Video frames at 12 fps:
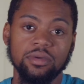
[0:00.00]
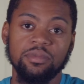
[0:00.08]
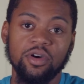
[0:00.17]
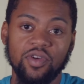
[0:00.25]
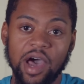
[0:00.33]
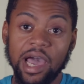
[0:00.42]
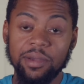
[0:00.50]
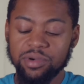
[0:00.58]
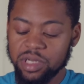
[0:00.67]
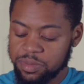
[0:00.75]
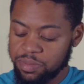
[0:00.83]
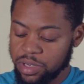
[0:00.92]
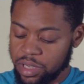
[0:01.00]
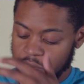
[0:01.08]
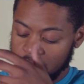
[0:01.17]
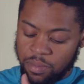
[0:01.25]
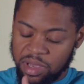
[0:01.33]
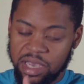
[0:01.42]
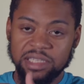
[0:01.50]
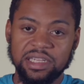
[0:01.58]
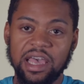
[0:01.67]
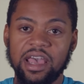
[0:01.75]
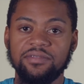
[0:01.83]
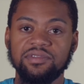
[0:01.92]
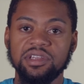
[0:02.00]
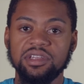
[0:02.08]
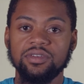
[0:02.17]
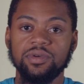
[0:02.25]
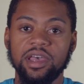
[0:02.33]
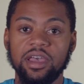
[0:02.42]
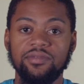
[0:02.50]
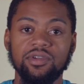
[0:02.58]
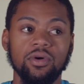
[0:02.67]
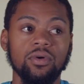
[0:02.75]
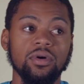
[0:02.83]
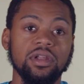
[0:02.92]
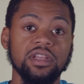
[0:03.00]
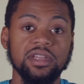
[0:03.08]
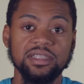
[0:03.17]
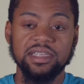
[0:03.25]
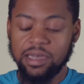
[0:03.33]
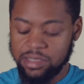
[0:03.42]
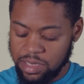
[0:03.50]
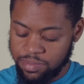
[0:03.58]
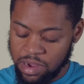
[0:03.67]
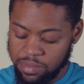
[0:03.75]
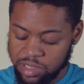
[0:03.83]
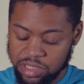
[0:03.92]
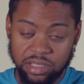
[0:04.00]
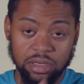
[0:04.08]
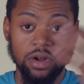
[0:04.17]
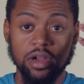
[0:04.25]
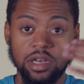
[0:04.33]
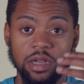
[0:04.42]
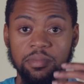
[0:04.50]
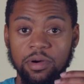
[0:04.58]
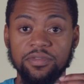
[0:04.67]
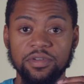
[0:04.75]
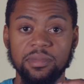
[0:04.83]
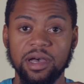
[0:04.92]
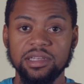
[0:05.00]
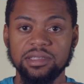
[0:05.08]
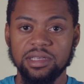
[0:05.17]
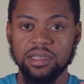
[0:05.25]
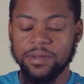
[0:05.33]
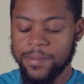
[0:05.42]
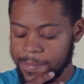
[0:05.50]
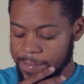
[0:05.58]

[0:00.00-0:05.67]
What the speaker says: both hybrids, but because I have to deal with heavier oil in this house, I probably could start in the perfect mindset.